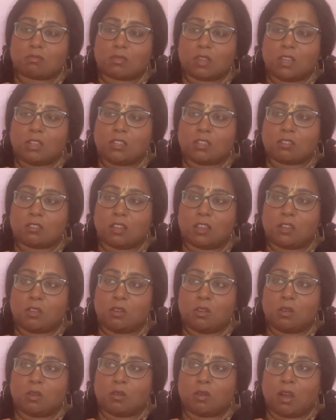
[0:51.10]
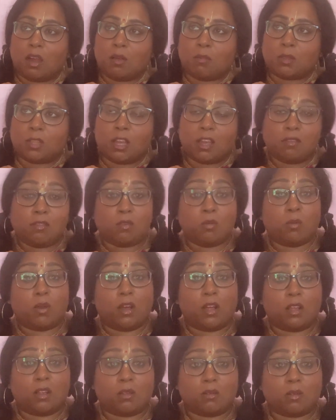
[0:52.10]
and just let you know I'm alive and
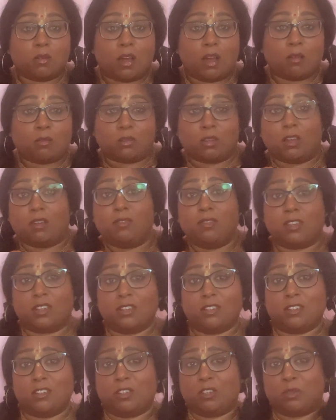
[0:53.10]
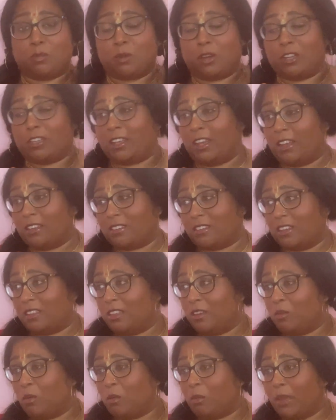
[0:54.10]
well. I would love to continue the podcast. I
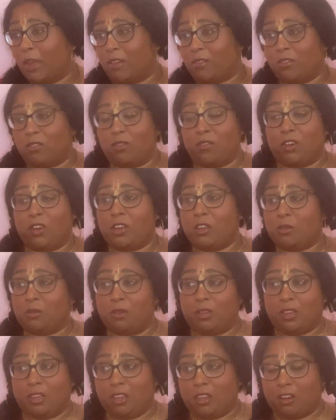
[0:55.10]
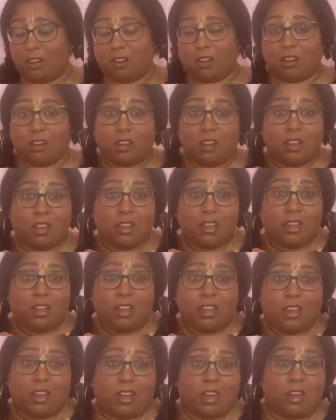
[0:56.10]
think what we have is very unique here
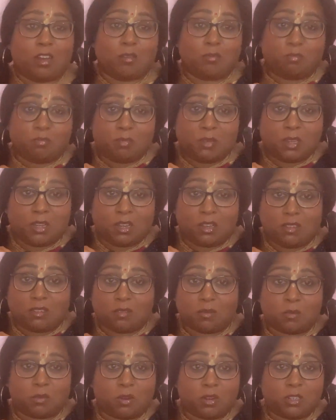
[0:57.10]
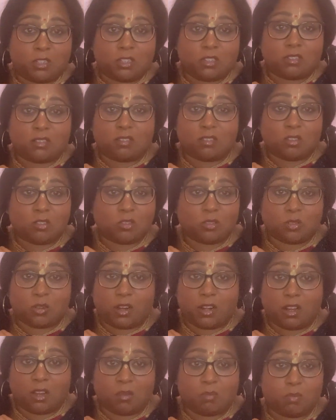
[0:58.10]
um, because we're just
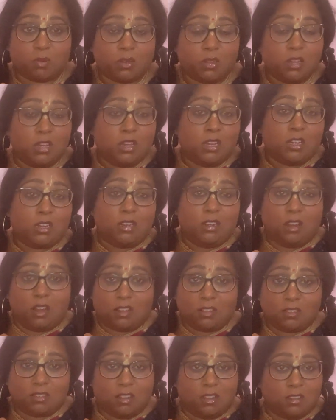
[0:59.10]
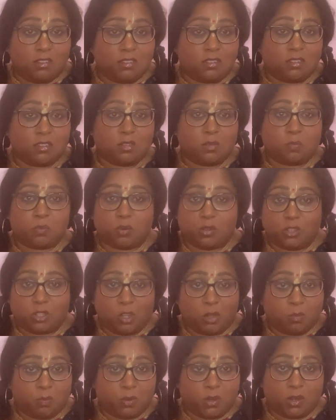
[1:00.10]
straight up nonsense
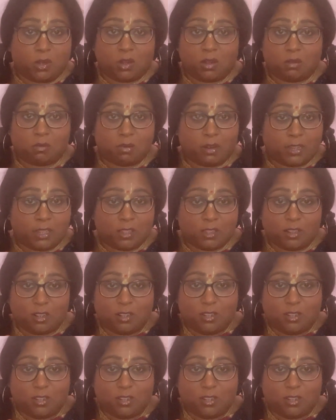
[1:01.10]
Prajalpa regular